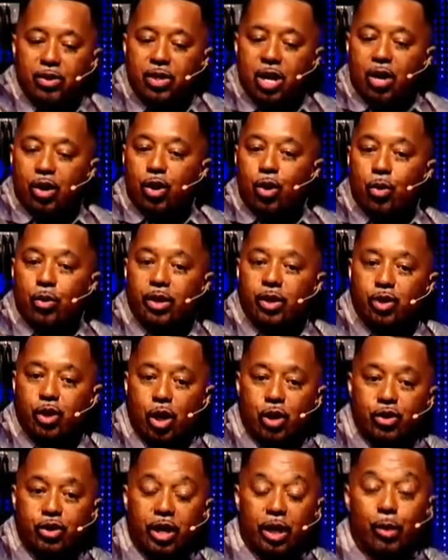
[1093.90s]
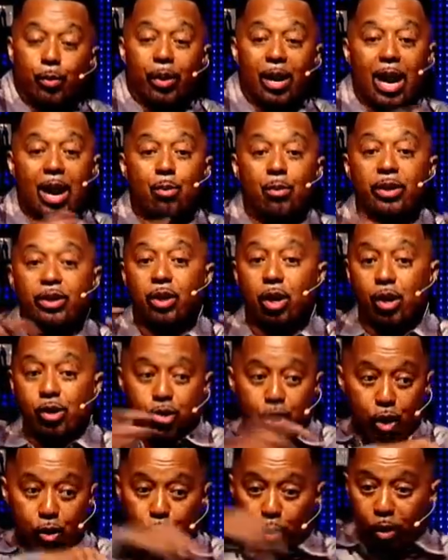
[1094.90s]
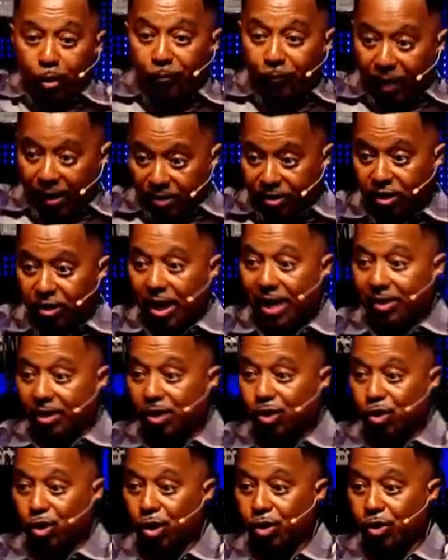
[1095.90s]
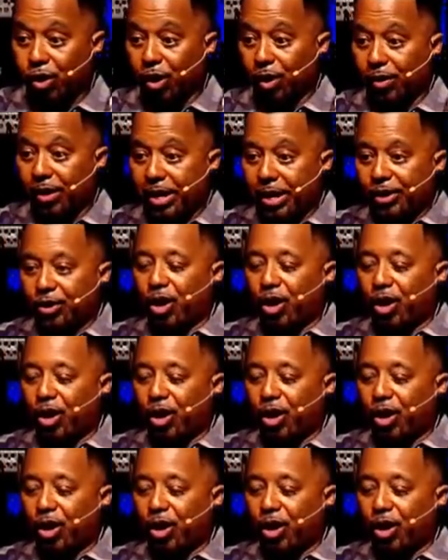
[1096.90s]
and started going to church together. When I went to her church, Word of Faith, just like this church here,